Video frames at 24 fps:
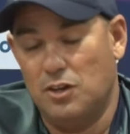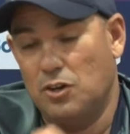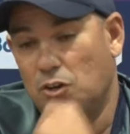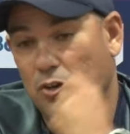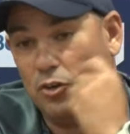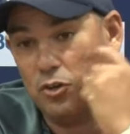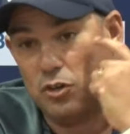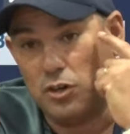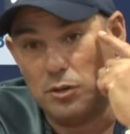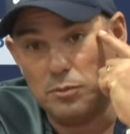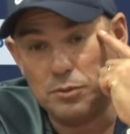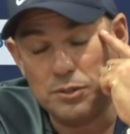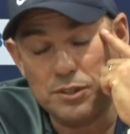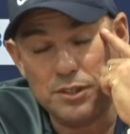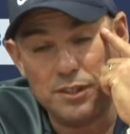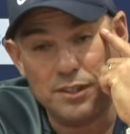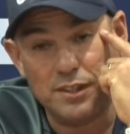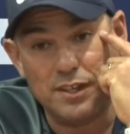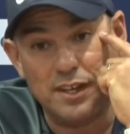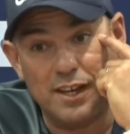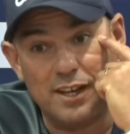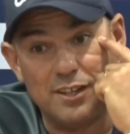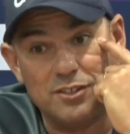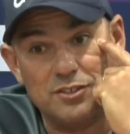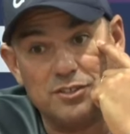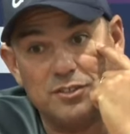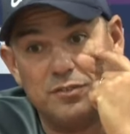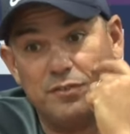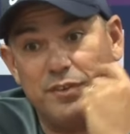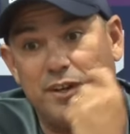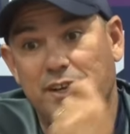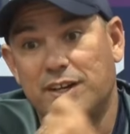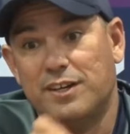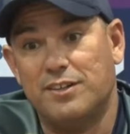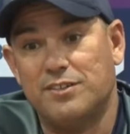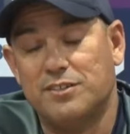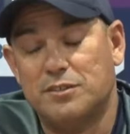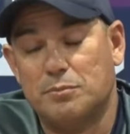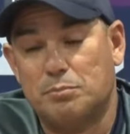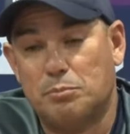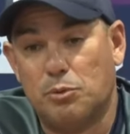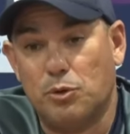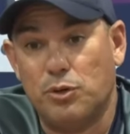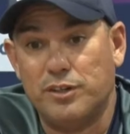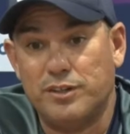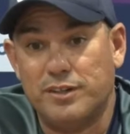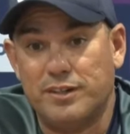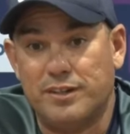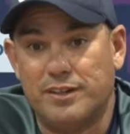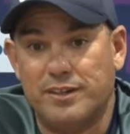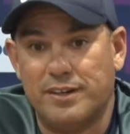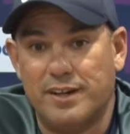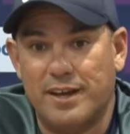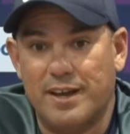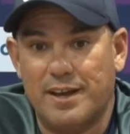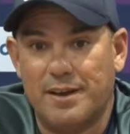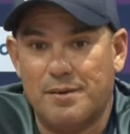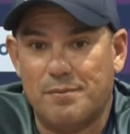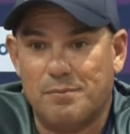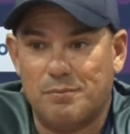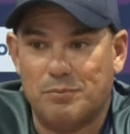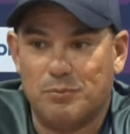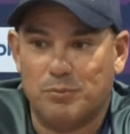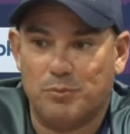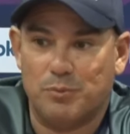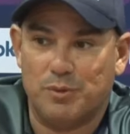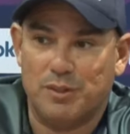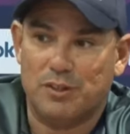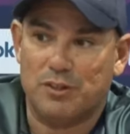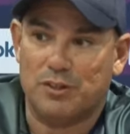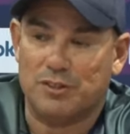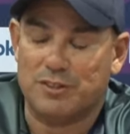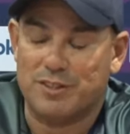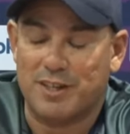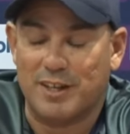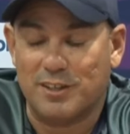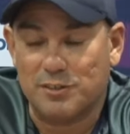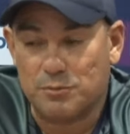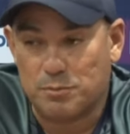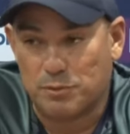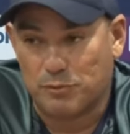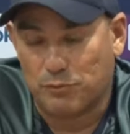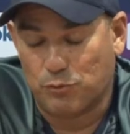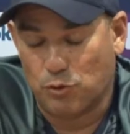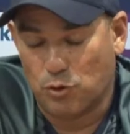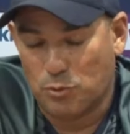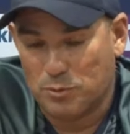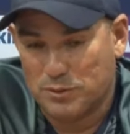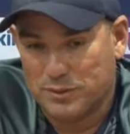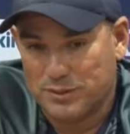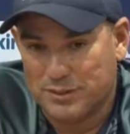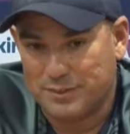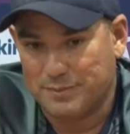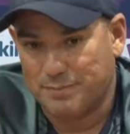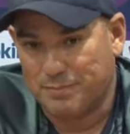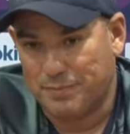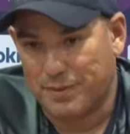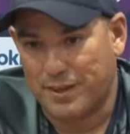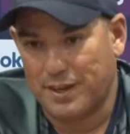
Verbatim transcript: Look, obviously the guys are very disappointed um, with last night's performance.